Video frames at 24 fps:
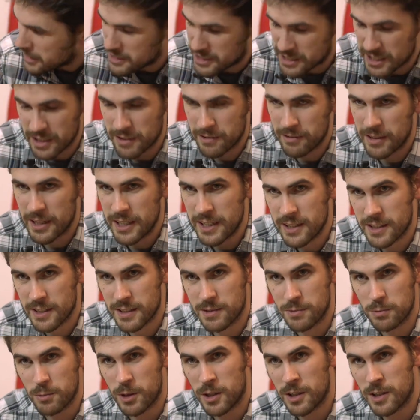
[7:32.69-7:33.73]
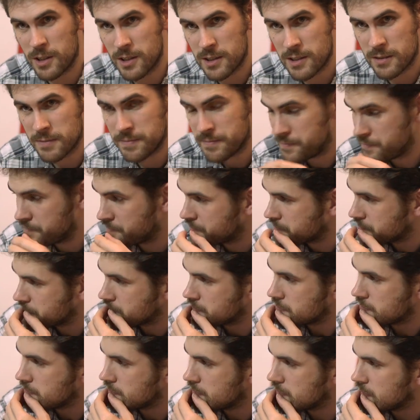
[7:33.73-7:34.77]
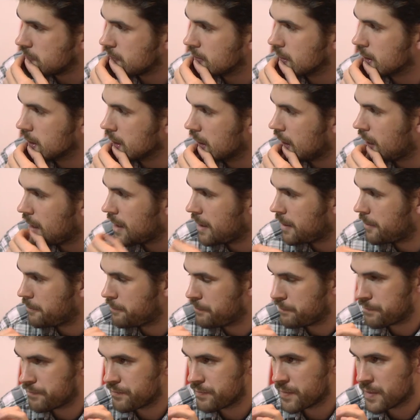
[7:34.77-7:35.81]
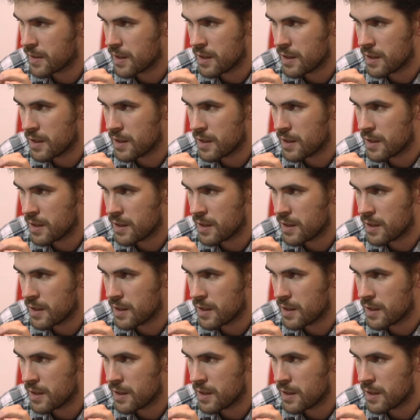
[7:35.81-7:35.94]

generate this world, um,